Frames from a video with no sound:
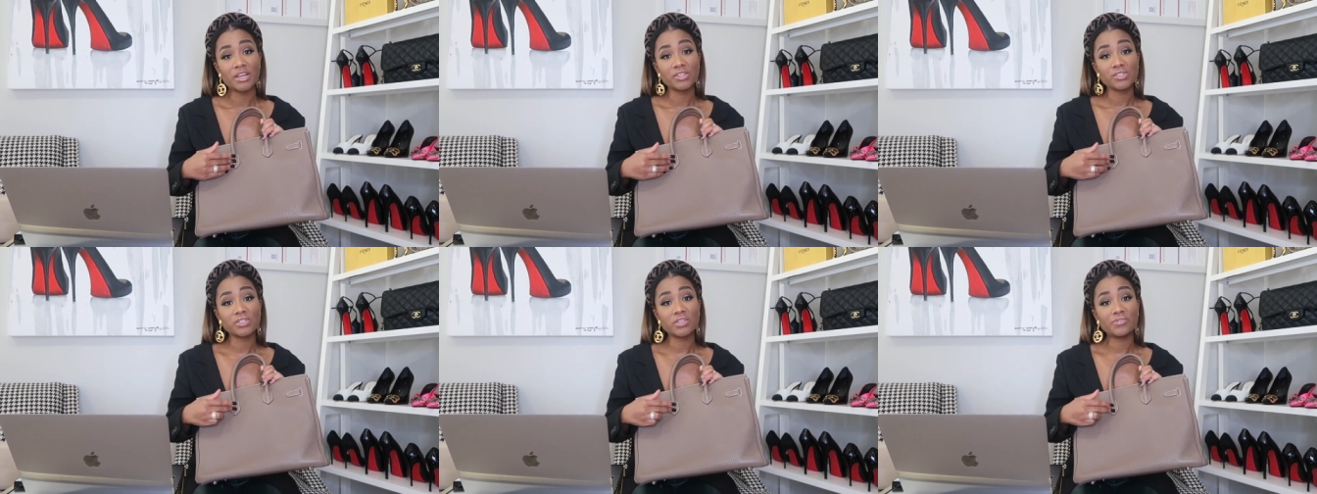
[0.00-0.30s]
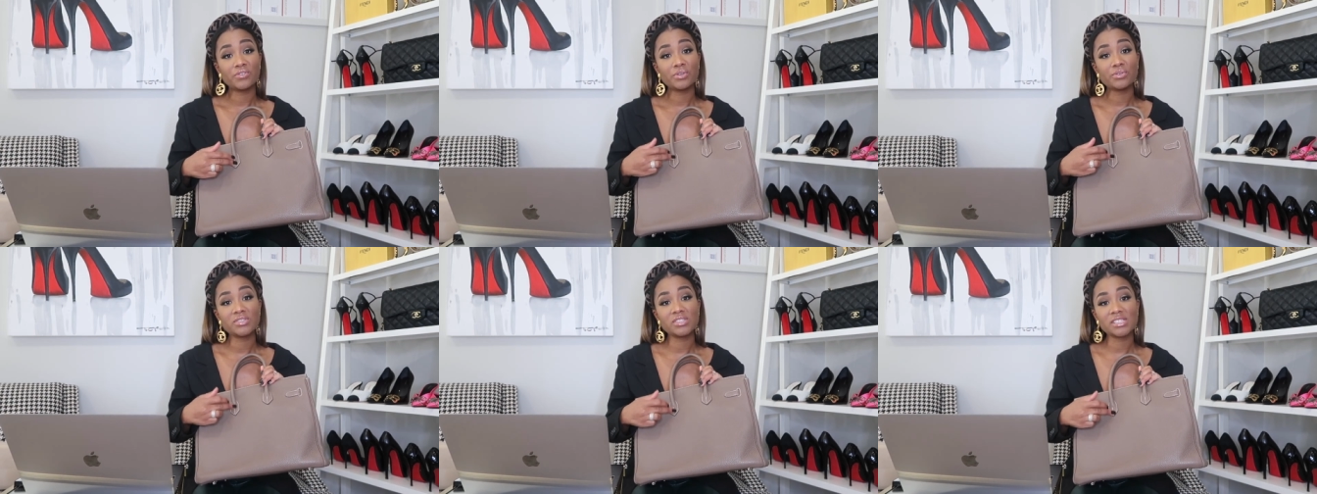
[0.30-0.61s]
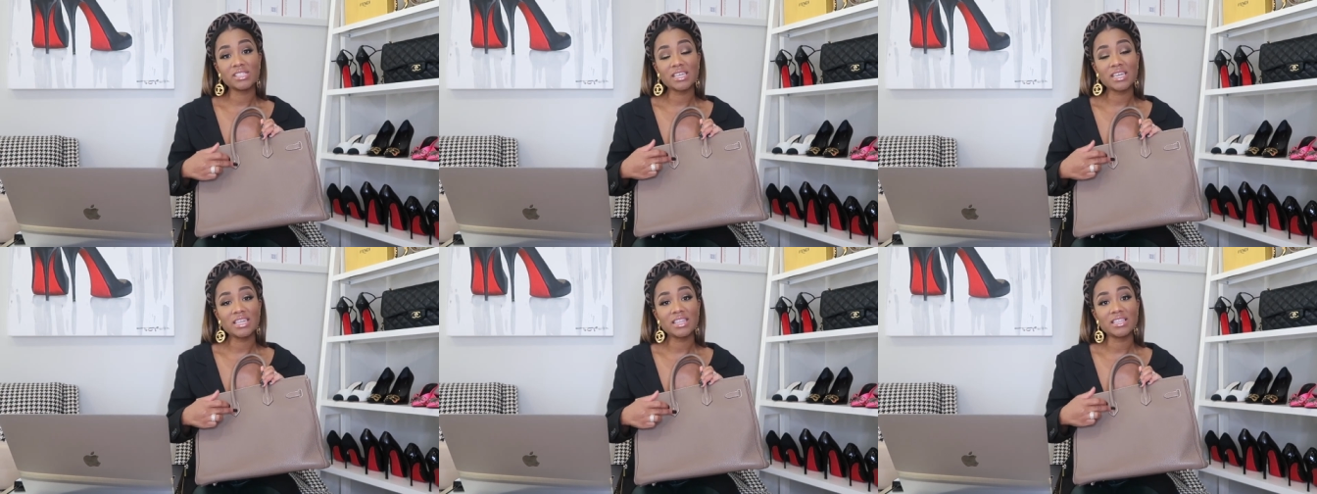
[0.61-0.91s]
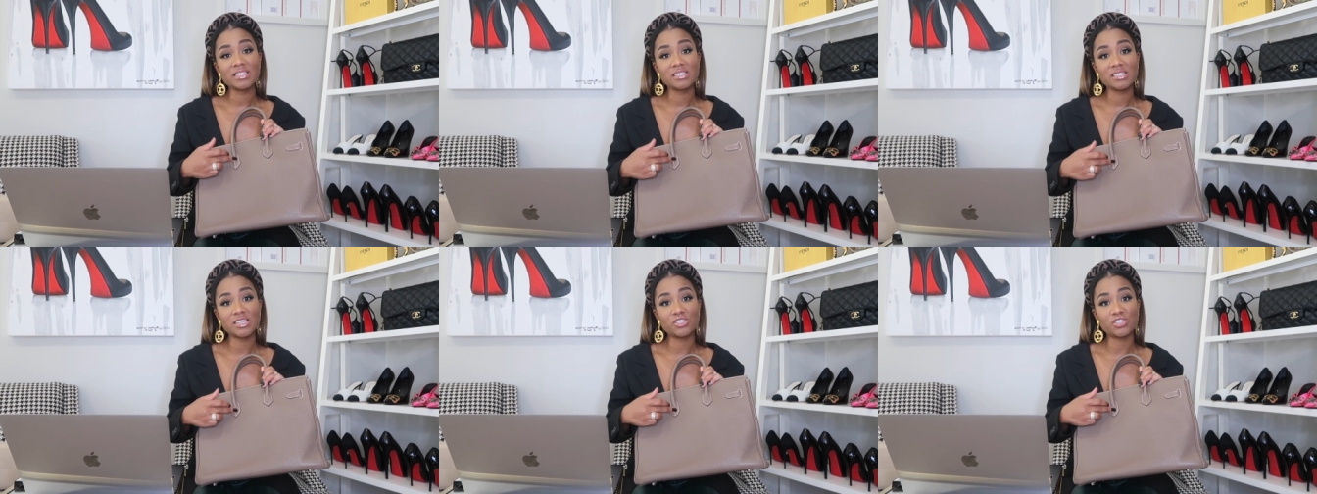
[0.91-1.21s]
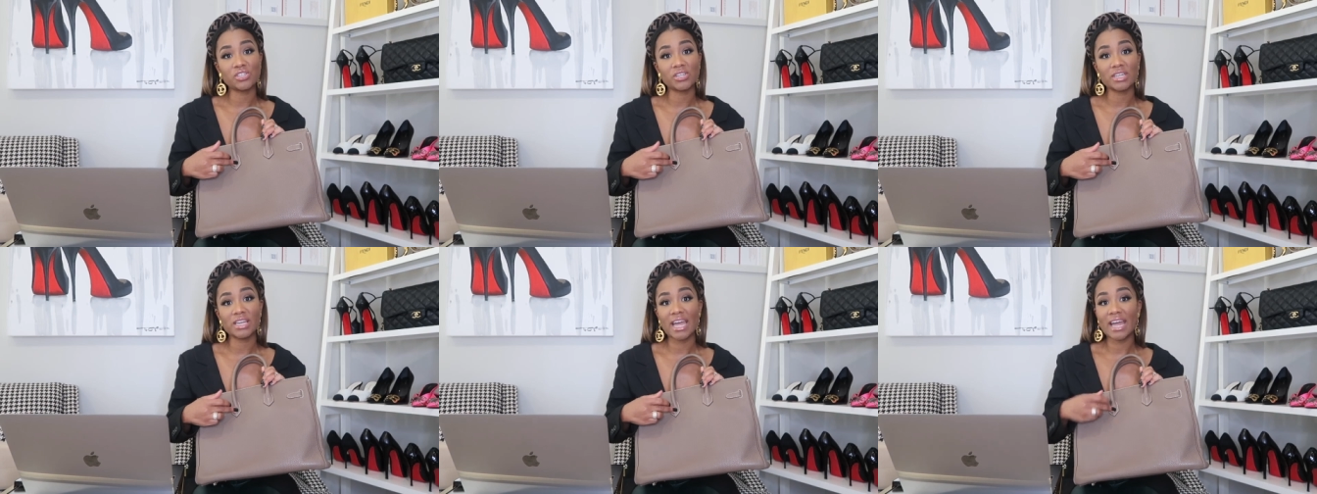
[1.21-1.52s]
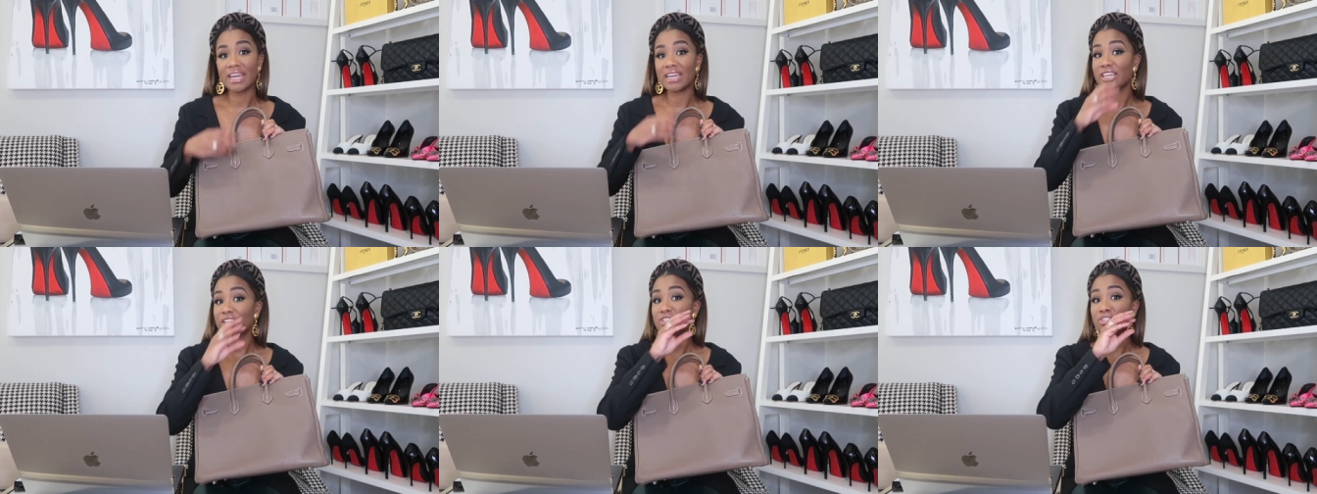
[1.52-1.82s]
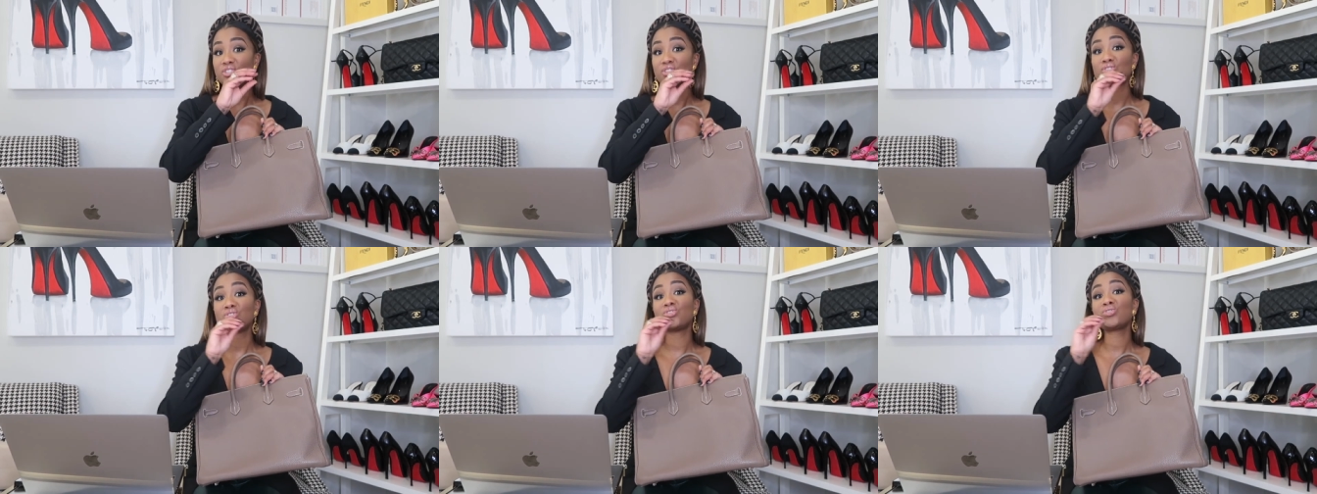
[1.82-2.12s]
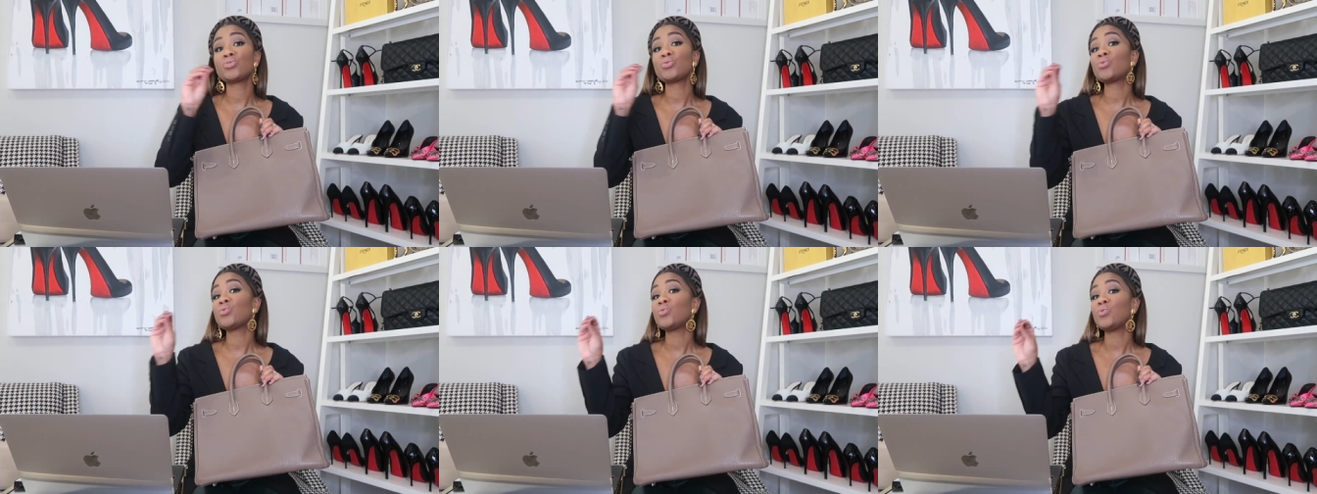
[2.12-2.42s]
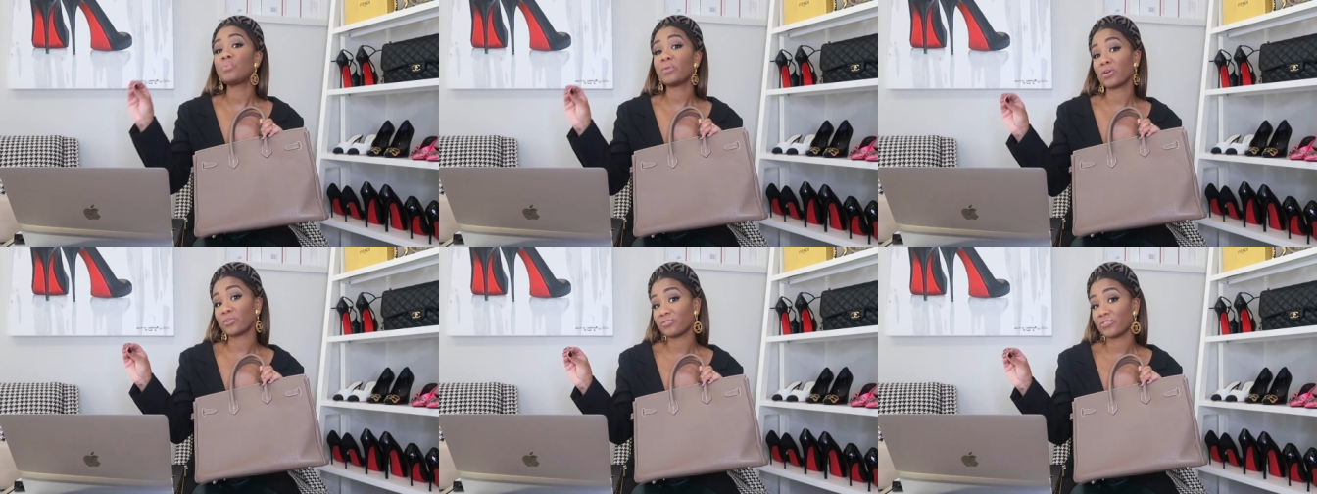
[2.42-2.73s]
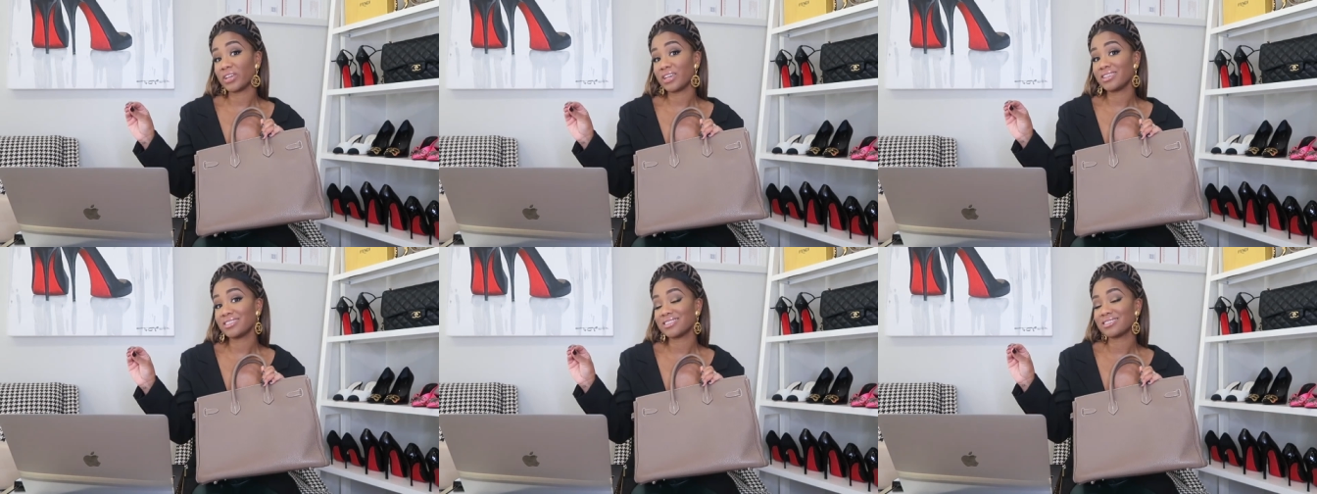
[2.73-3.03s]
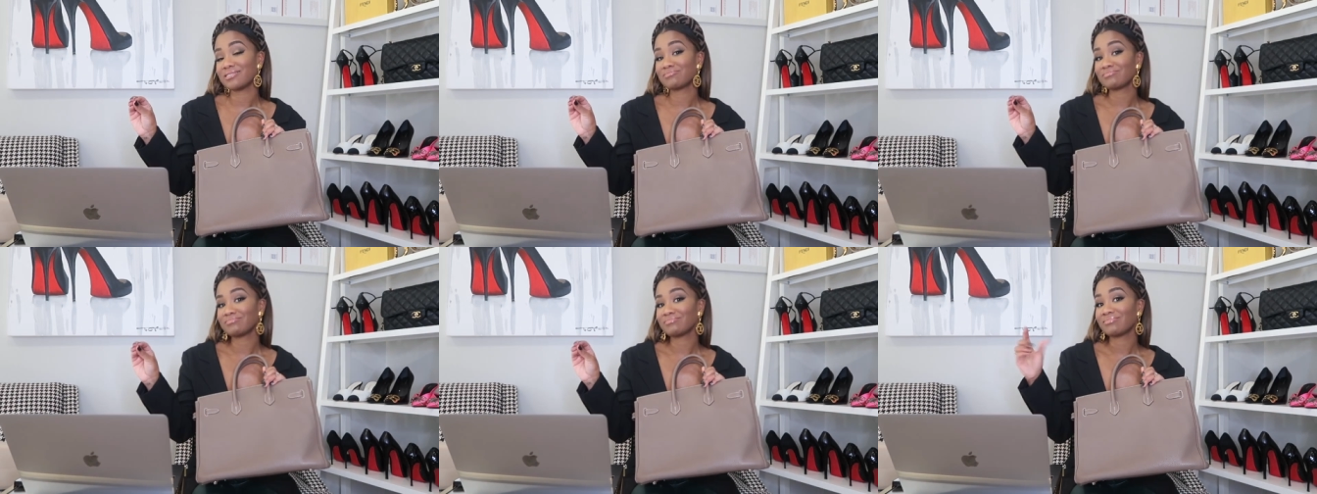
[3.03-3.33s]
So if you see the stitching and it is too perfect,